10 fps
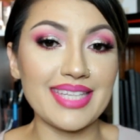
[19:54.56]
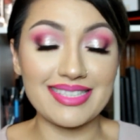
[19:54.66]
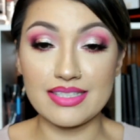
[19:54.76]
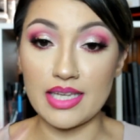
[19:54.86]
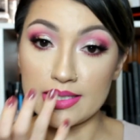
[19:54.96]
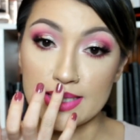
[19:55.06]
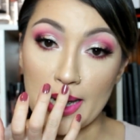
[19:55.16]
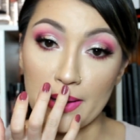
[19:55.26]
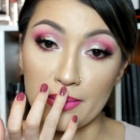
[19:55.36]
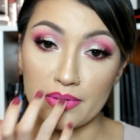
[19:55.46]
that stands
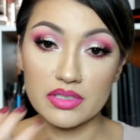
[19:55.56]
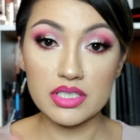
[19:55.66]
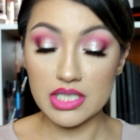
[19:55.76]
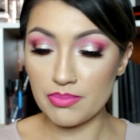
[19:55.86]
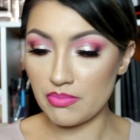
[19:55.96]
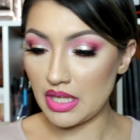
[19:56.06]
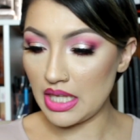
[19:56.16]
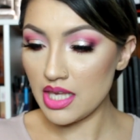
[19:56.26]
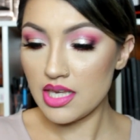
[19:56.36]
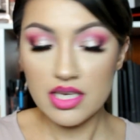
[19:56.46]
out to
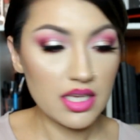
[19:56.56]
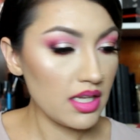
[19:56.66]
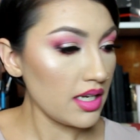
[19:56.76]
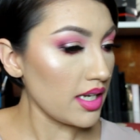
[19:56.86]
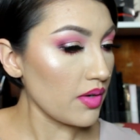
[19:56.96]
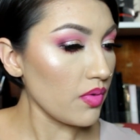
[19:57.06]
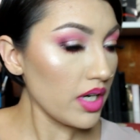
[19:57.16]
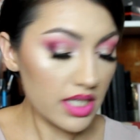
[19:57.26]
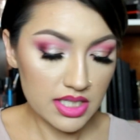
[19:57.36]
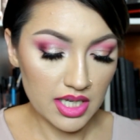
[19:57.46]
me. I
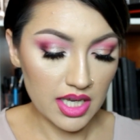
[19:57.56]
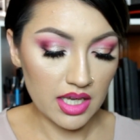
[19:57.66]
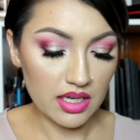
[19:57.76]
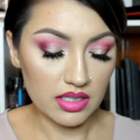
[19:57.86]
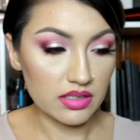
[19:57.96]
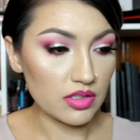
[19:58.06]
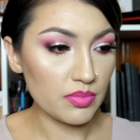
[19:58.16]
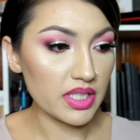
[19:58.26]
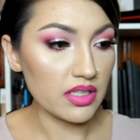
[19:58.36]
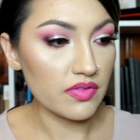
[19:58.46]
want to take a
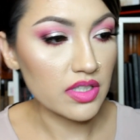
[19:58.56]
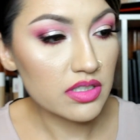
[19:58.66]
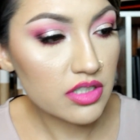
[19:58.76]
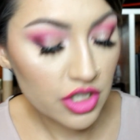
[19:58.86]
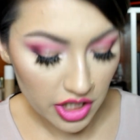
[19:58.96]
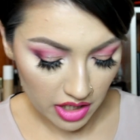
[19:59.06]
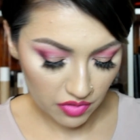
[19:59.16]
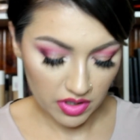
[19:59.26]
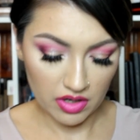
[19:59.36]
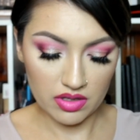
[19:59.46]
little bit of this
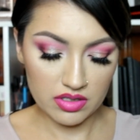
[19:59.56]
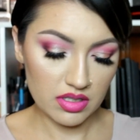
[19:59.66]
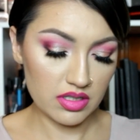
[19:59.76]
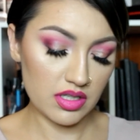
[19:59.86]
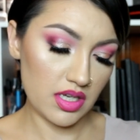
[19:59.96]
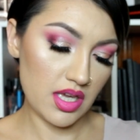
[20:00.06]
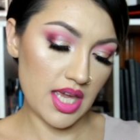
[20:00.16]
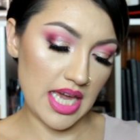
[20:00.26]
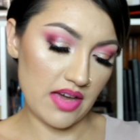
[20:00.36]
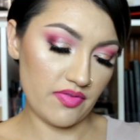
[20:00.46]
shadow here. This is a
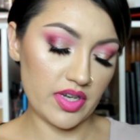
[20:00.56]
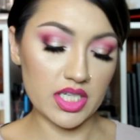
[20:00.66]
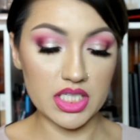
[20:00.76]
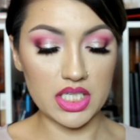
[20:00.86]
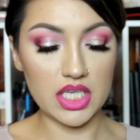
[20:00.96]
Kat Von